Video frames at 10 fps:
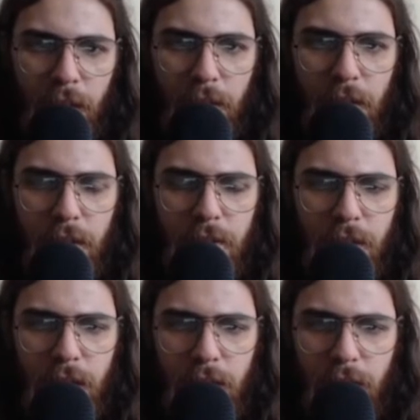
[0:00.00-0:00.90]
And
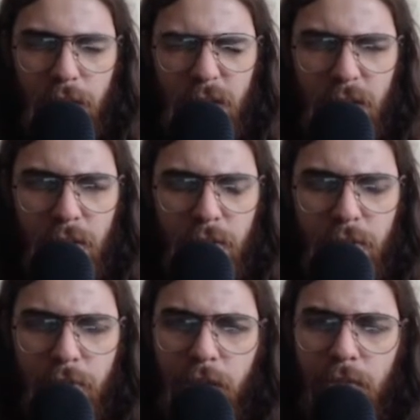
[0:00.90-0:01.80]
she looks
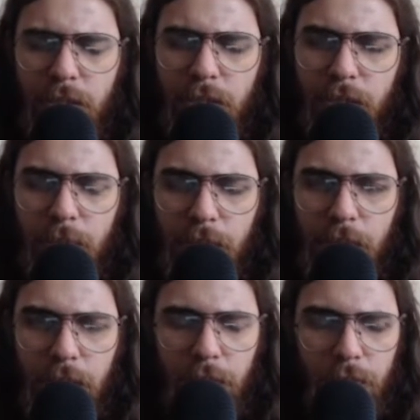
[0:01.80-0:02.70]
very
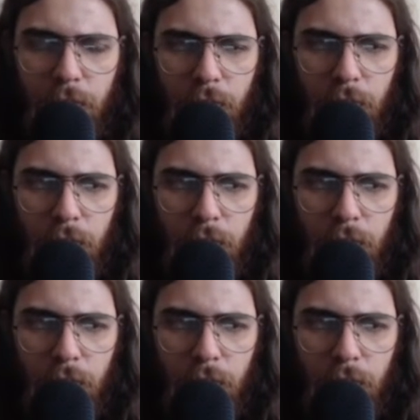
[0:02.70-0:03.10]
similar to